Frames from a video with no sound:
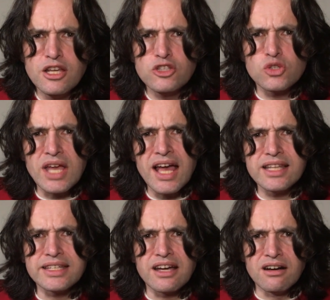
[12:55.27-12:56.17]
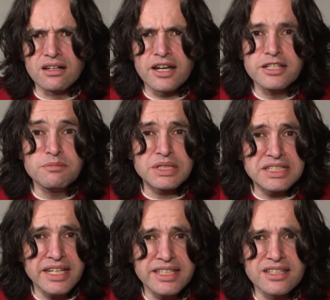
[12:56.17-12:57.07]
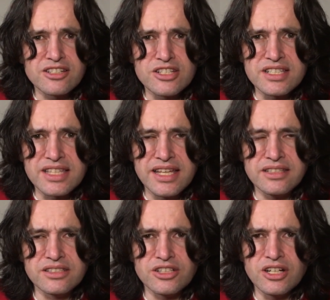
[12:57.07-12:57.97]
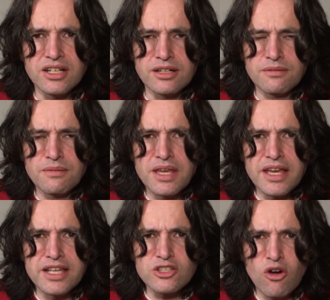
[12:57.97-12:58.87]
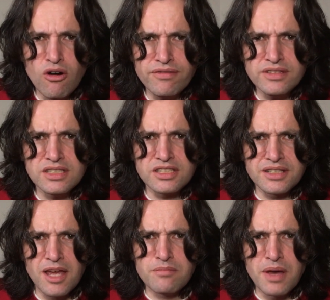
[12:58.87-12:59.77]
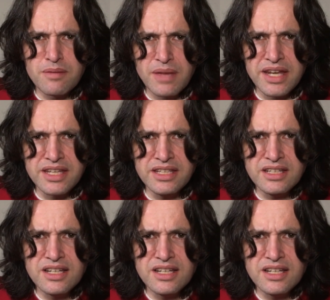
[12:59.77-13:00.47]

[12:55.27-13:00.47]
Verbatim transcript: So Gaelic R, and in particular the slender R, is often described by many